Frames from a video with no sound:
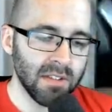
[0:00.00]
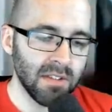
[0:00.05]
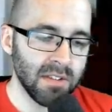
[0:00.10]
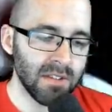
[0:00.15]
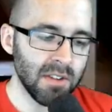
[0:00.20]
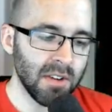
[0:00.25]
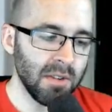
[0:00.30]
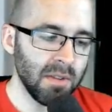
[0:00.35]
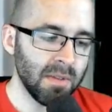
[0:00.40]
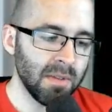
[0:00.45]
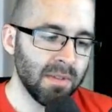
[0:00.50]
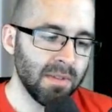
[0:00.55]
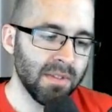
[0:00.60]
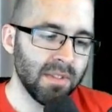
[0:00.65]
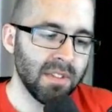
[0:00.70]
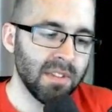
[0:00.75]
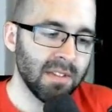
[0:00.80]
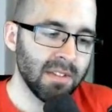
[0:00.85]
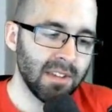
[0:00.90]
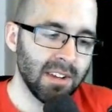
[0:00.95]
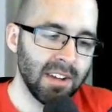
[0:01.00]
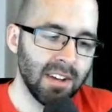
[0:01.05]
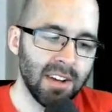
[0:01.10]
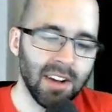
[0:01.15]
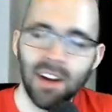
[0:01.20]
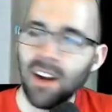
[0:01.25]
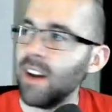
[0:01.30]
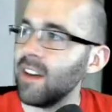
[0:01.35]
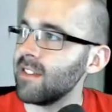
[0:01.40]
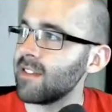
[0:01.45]
So
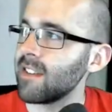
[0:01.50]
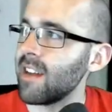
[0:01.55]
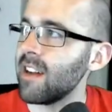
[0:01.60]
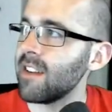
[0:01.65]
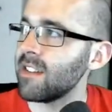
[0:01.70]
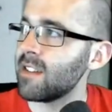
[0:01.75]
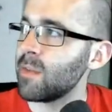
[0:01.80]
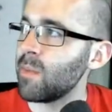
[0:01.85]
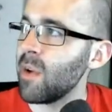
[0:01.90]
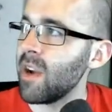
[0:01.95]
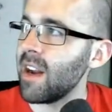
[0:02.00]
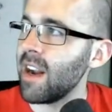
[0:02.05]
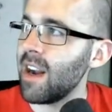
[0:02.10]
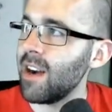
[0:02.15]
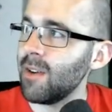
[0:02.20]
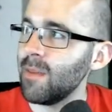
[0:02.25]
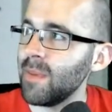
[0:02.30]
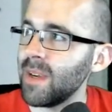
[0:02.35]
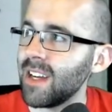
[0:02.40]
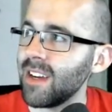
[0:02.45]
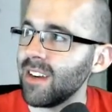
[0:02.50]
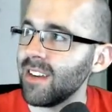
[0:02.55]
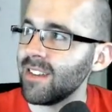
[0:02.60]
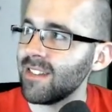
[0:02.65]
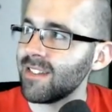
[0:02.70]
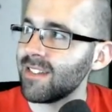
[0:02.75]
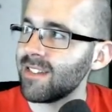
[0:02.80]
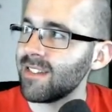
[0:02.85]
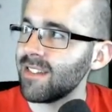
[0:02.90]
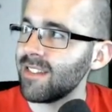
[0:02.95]
it's kind of spread out
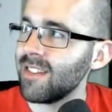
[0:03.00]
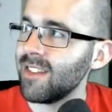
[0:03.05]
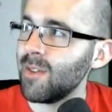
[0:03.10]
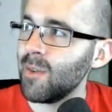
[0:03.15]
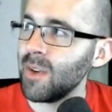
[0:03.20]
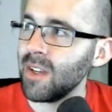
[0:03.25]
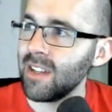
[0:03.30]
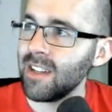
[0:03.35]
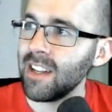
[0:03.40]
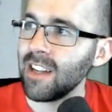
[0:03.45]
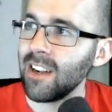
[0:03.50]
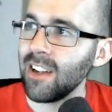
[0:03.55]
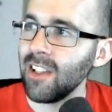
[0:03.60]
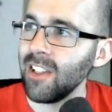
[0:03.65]
because we did a